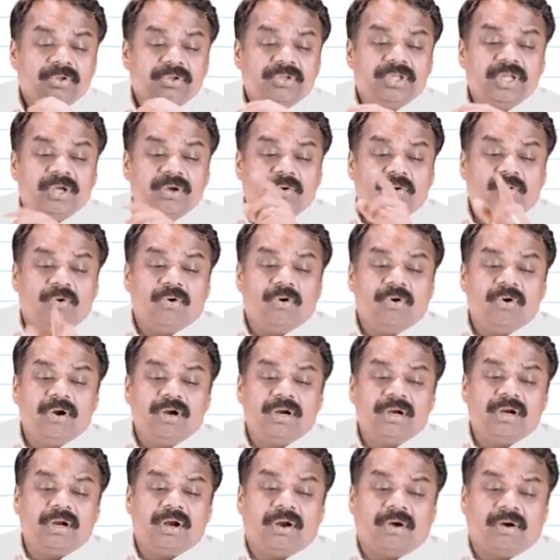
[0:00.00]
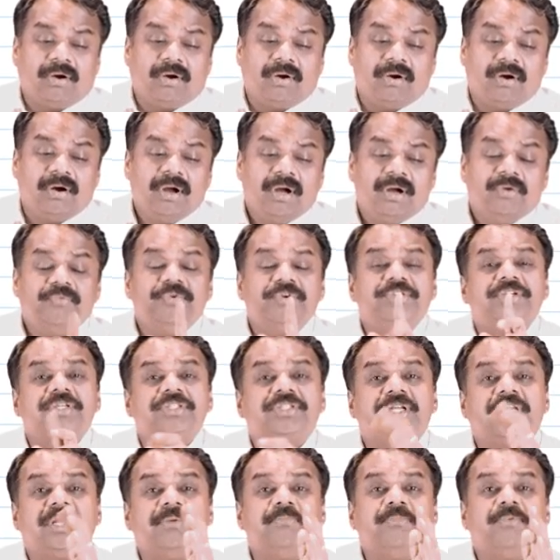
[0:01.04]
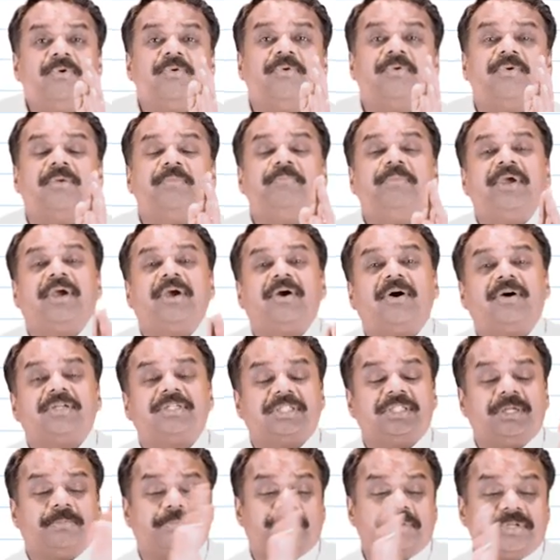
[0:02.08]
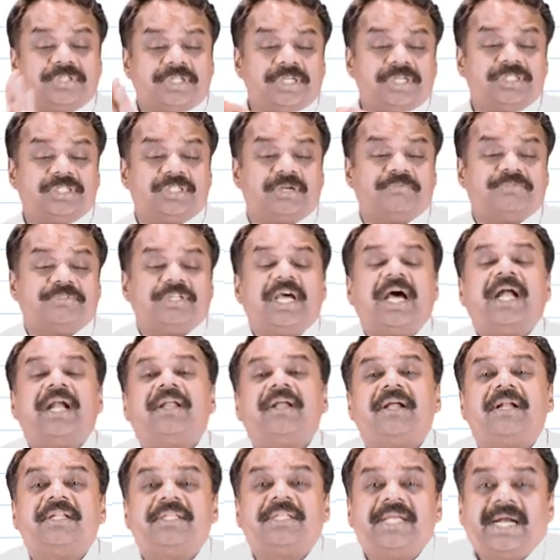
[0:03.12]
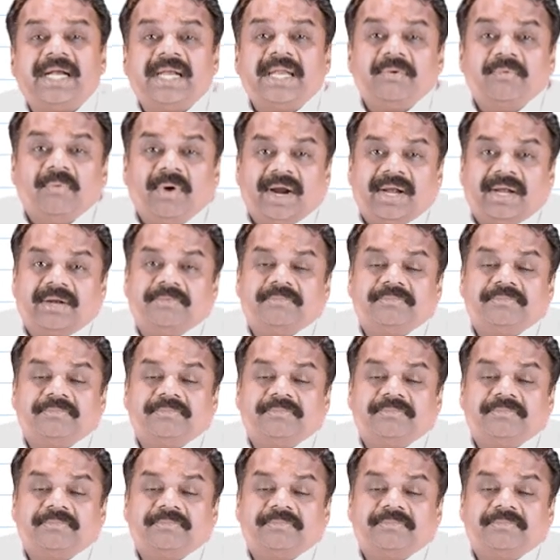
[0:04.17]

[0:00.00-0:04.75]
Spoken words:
the old law which was removed because of the presence of, say, Article 31?